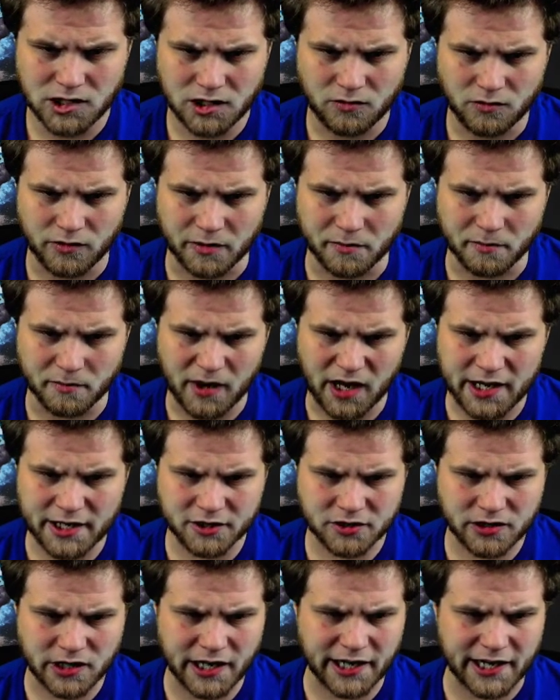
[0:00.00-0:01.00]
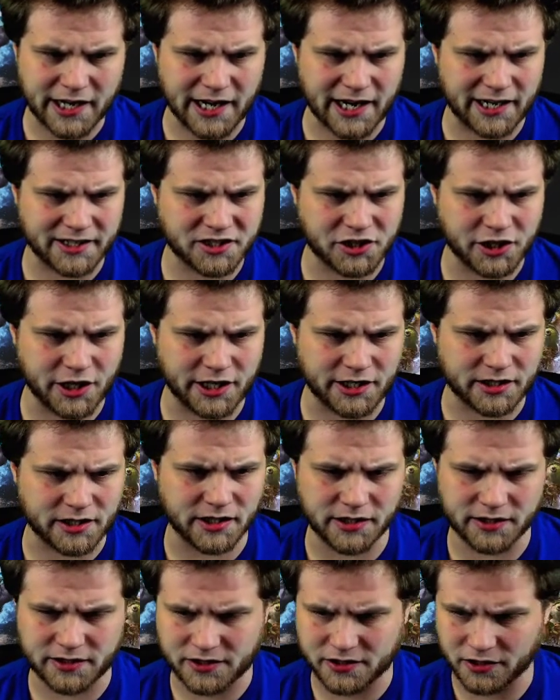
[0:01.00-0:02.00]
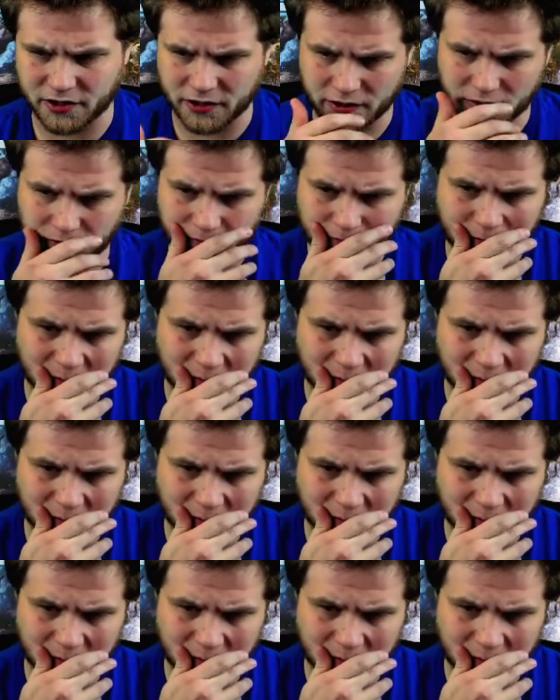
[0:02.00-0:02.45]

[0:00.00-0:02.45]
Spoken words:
We might try to cast Jace this turn.